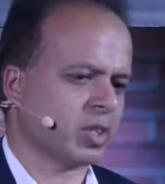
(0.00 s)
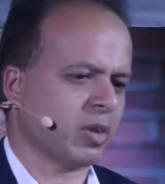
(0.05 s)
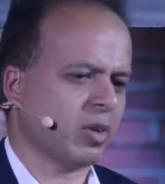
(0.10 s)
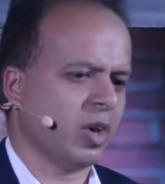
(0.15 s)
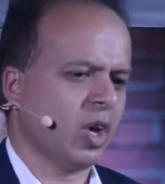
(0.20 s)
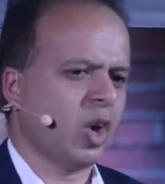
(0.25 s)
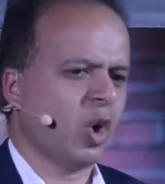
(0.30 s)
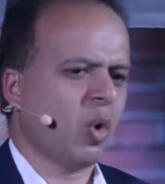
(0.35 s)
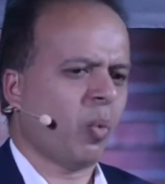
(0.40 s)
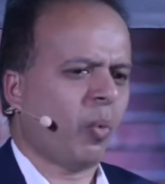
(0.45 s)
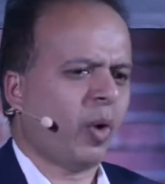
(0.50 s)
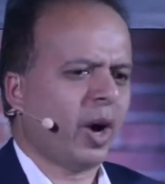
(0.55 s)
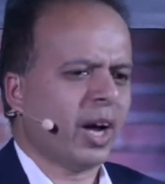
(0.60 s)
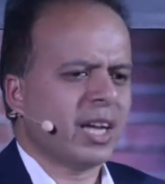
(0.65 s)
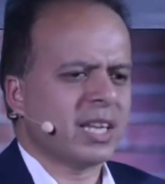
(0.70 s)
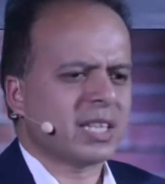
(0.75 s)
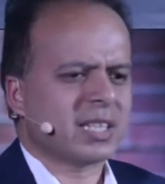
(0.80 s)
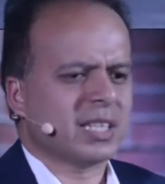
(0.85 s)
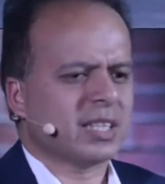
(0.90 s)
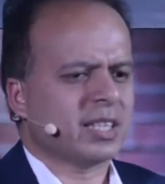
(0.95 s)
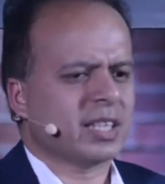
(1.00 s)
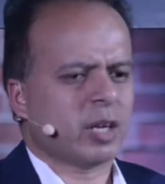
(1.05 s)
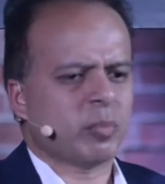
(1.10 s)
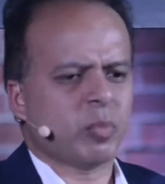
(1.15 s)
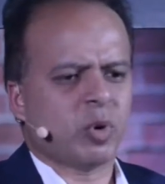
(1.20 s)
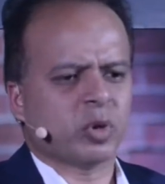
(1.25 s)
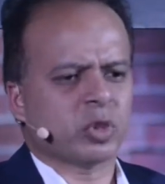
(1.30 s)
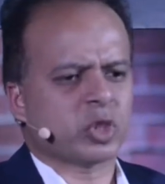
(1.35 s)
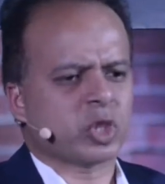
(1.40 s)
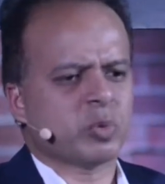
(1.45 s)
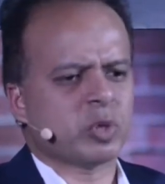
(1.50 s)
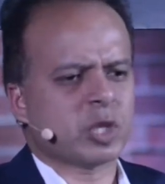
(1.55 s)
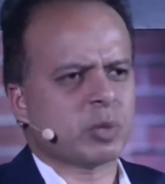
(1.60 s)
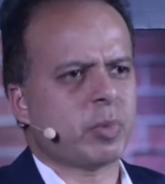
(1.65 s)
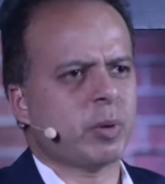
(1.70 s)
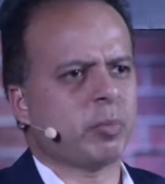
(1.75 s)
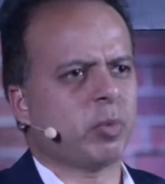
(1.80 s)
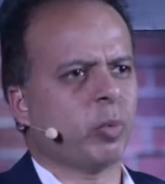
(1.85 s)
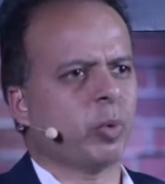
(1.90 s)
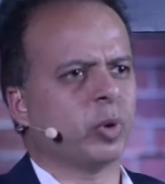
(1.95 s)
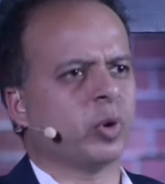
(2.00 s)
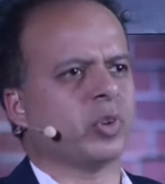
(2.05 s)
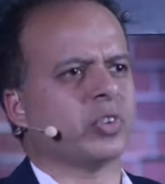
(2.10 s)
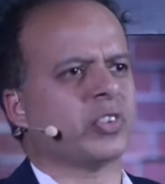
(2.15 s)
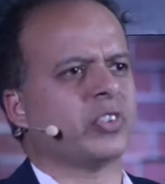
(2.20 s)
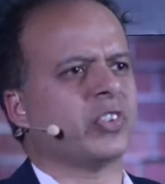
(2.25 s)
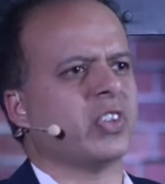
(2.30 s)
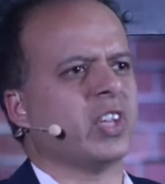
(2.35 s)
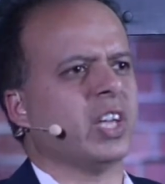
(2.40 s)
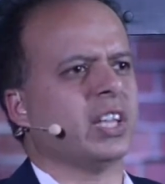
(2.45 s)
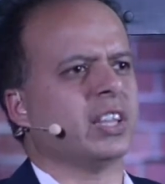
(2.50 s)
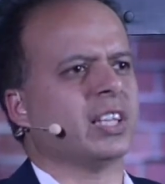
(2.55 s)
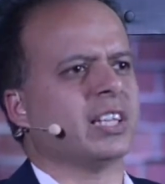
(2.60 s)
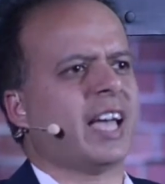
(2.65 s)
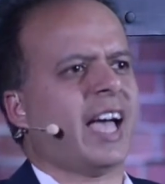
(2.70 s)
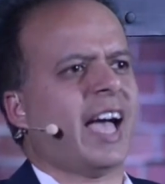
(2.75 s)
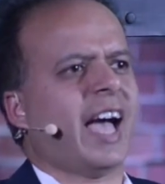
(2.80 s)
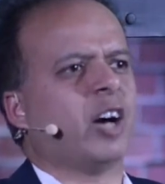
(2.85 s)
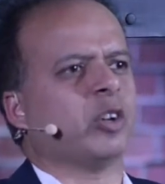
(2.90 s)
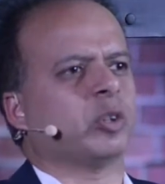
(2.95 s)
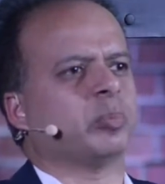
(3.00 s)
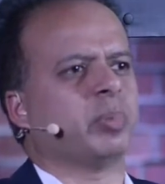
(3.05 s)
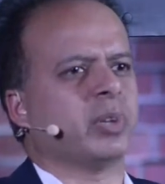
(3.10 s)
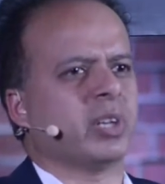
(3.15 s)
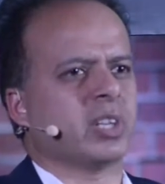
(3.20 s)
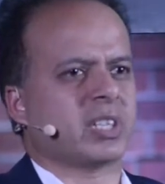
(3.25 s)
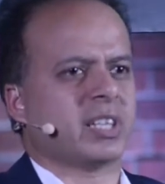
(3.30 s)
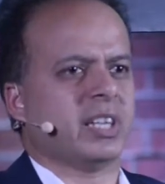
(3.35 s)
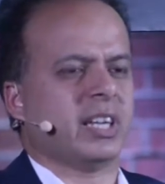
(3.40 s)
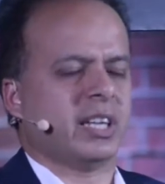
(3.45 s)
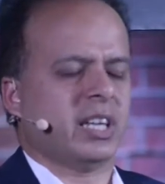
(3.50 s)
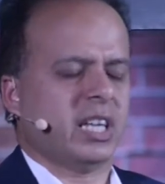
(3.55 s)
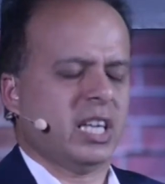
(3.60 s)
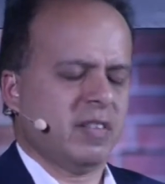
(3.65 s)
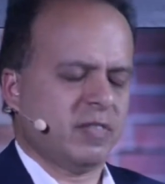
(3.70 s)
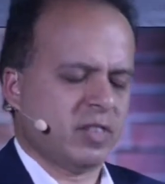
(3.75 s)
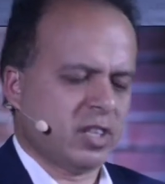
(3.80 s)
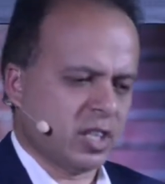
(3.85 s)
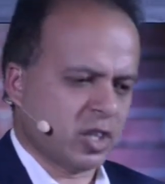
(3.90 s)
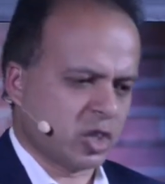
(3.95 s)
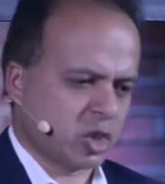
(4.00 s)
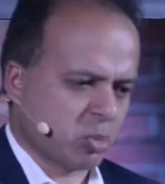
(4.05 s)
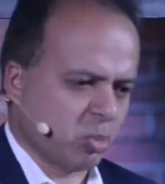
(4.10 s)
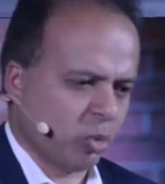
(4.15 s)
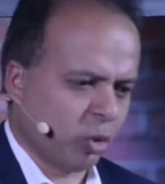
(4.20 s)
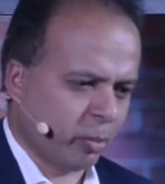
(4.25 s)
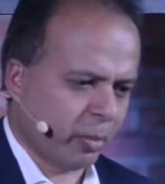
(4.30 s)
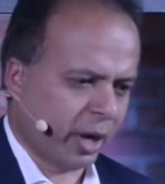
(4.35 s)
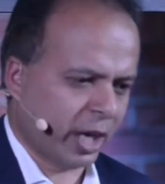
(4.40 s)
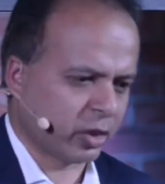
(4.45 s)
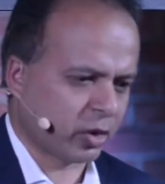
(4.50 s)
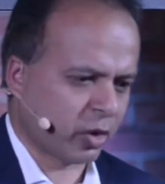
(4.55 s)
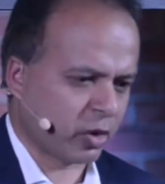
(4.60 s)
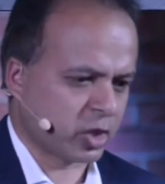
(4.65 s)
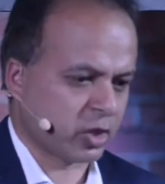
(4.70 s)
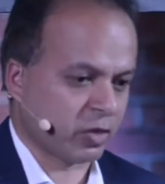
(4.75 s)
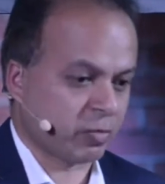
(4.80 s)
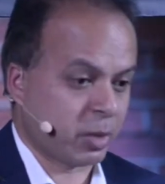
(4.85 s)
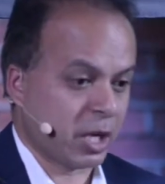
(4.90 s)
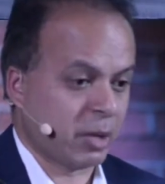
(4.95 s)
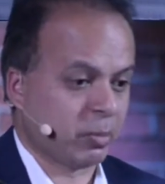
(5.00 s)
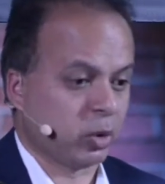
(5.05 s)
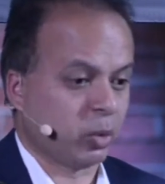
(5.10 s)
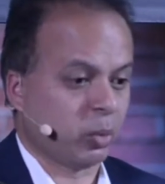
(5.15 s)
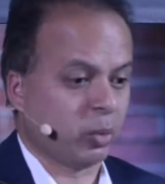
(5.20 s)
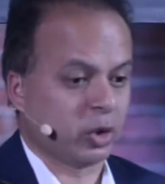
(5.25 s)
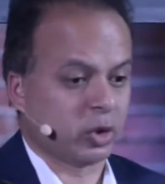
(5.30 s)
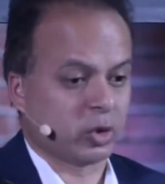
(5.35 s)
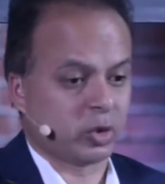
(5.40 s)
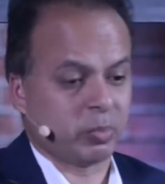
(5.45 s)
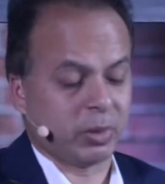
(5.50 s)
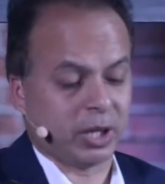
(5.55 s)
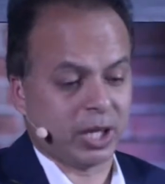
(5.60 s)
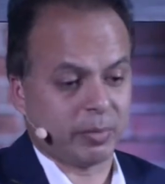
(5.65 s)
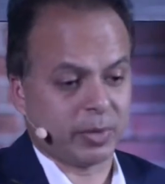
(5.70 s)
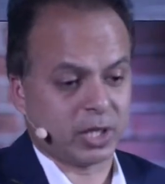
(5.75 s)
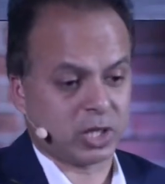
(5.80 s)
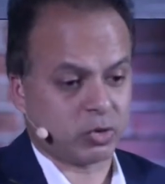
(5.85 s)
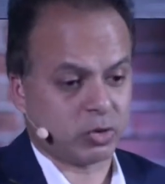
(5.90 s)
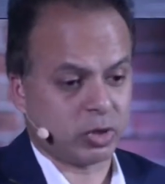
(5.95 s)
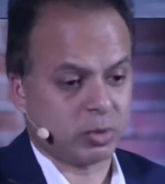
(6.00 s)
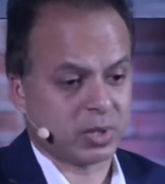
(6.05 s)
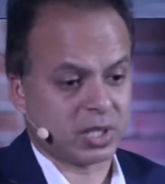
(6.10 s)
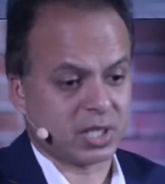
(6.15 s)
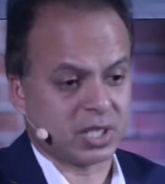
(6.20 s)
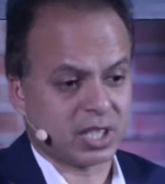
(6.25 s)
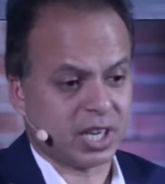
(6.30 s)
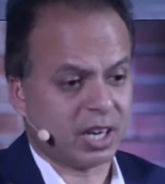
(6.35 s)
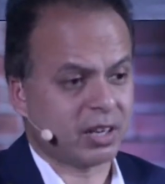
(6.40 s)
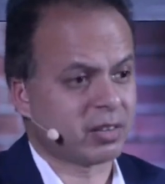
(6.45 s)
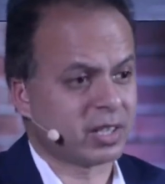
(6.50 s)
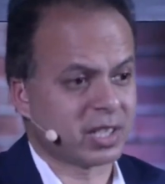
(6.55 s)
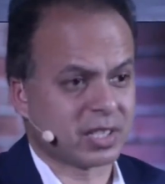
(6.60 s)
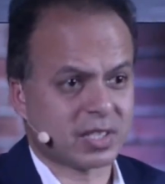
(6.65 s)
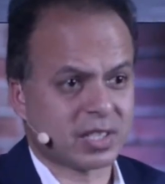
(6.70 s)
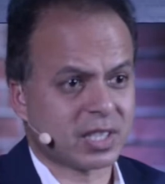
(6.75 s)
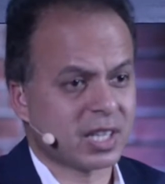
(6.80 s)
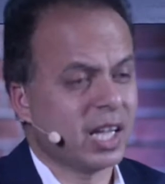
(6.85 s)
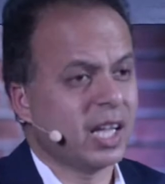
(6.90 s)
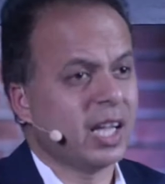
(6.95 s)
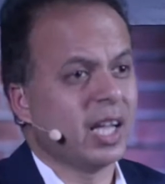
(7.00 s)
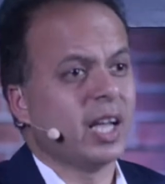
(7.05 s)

So why is it that among Jewish people we're not seeing that outburst, even in a small minority of people who want to become extremists and terrorists?